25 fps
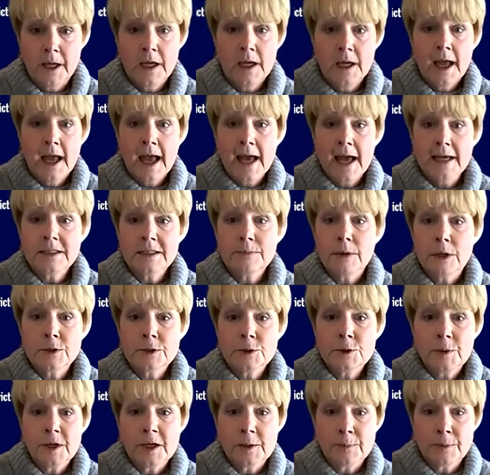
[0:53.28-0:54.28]
As most
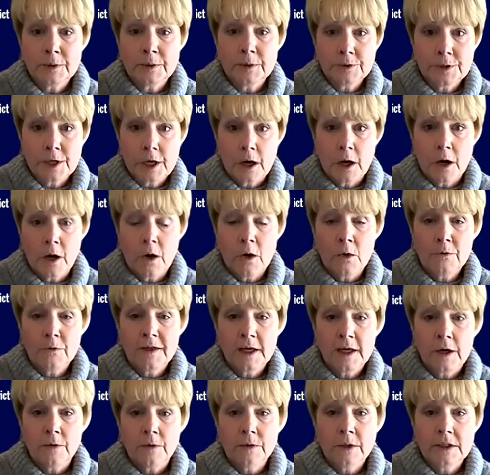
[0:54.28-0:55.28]
people know, the
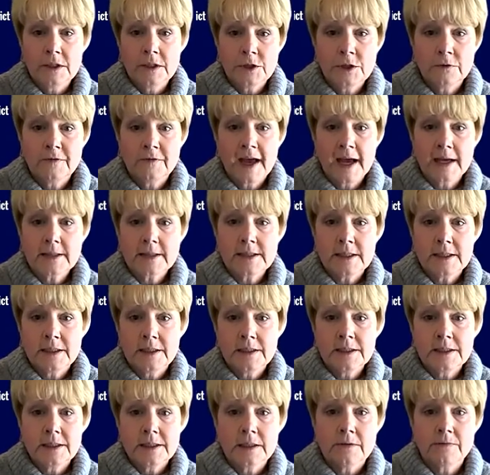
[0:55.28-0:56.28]
only two vaccines
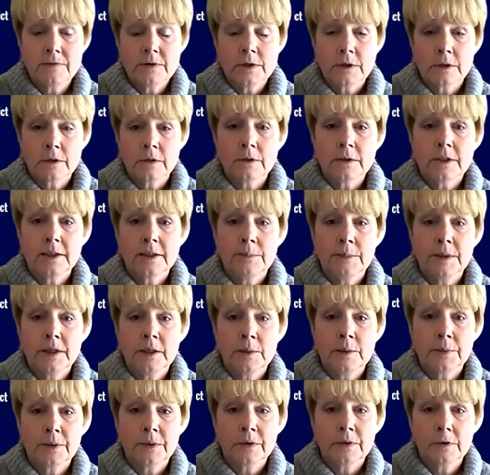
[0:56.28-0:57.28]
that have currently been
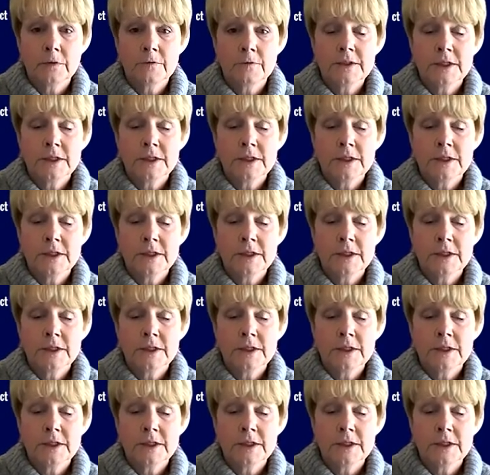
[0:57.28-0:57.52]
approved